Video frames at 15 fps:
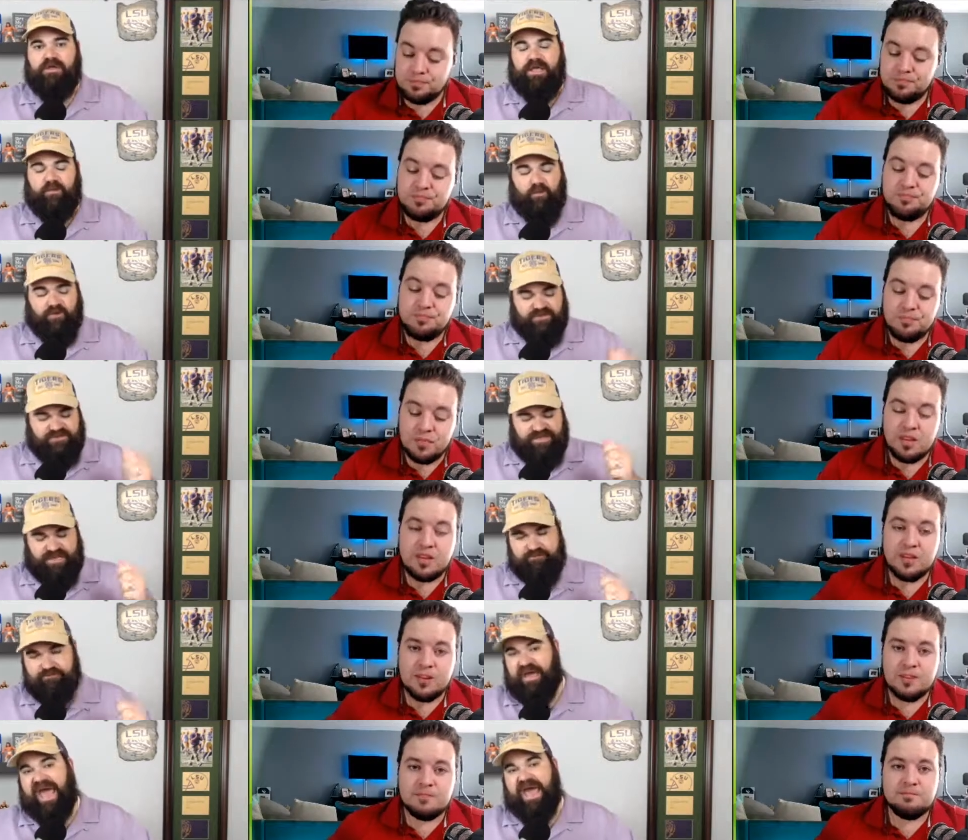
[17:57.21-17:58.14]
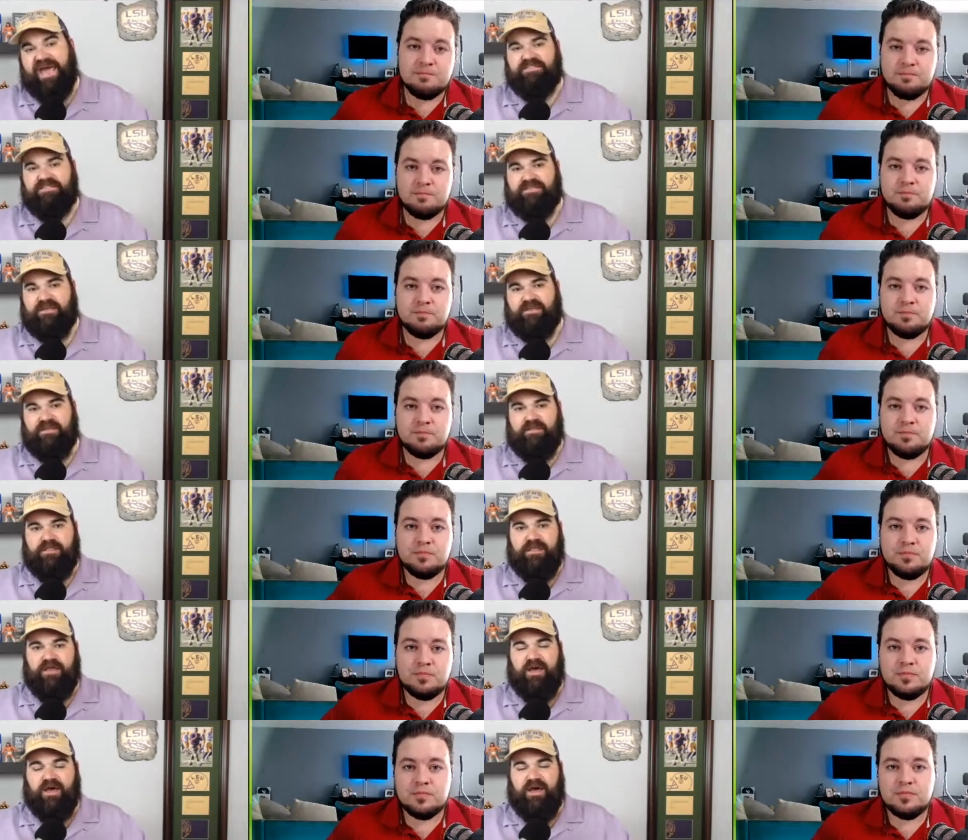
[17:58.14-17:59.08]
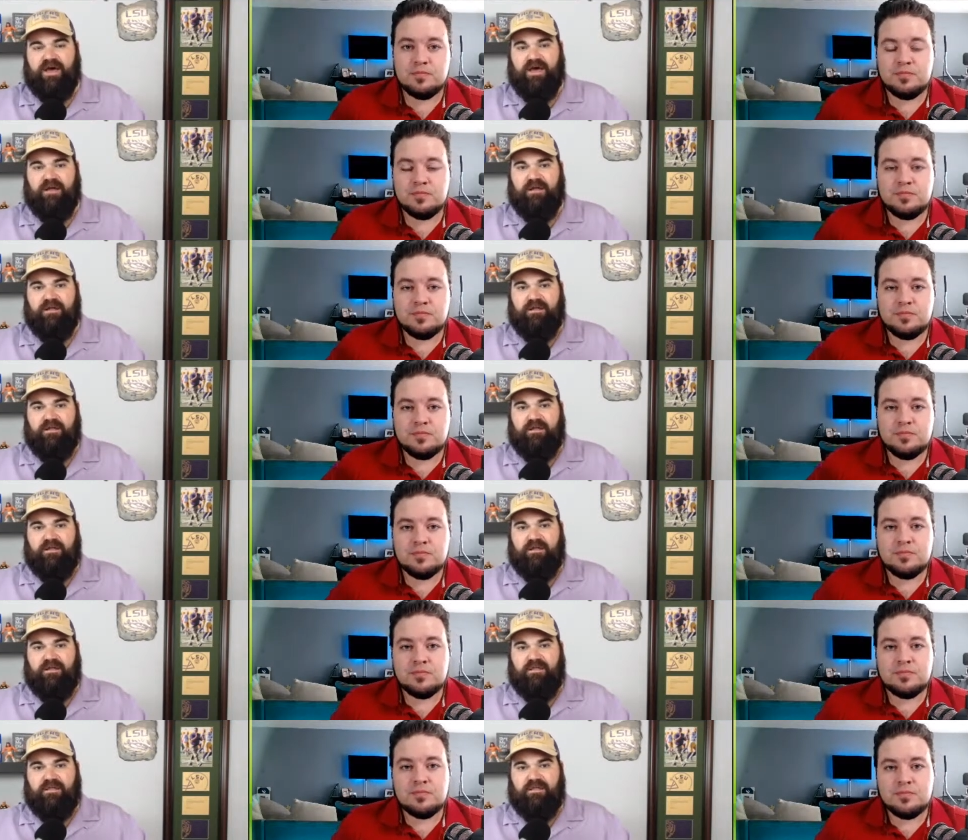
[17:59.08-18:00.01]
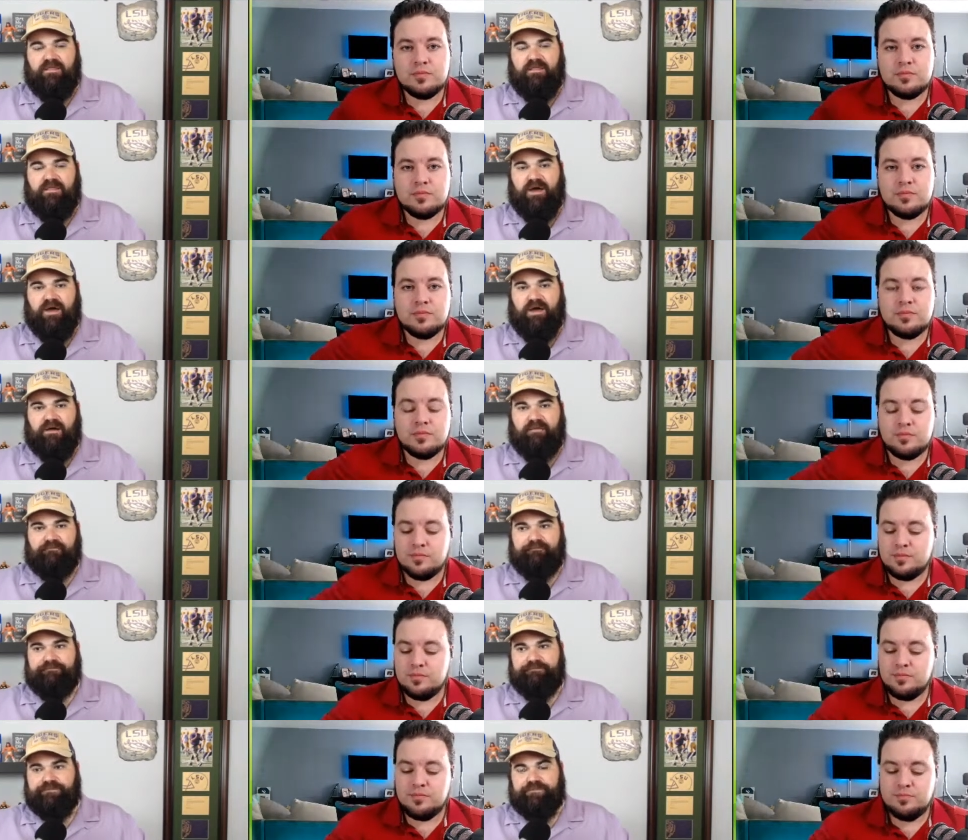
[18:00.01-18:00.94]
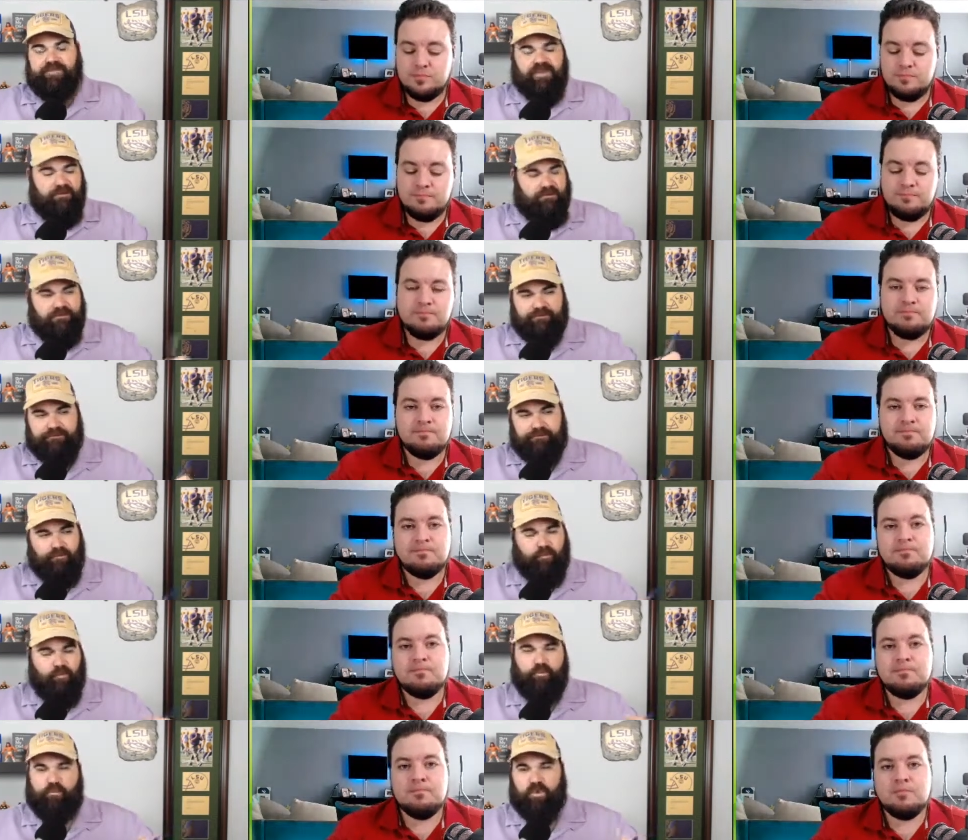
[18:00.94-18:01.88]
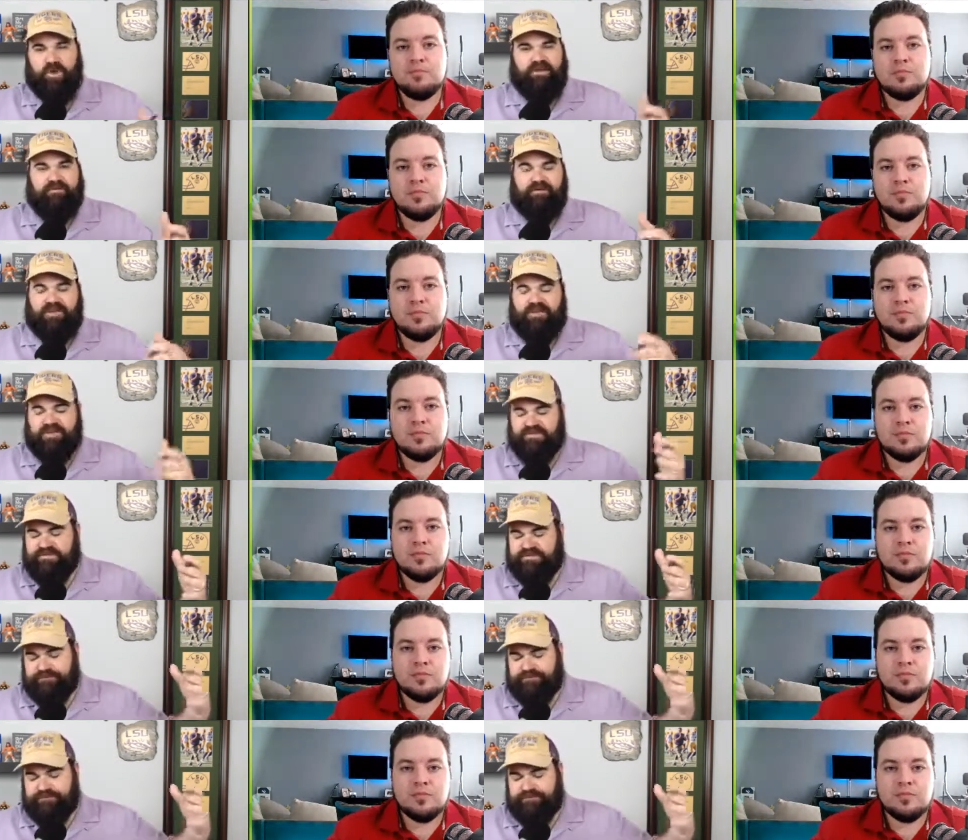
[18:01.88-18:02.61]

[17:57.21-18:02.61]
Speaker 1: He wants to get past the uh, um, whatever it is.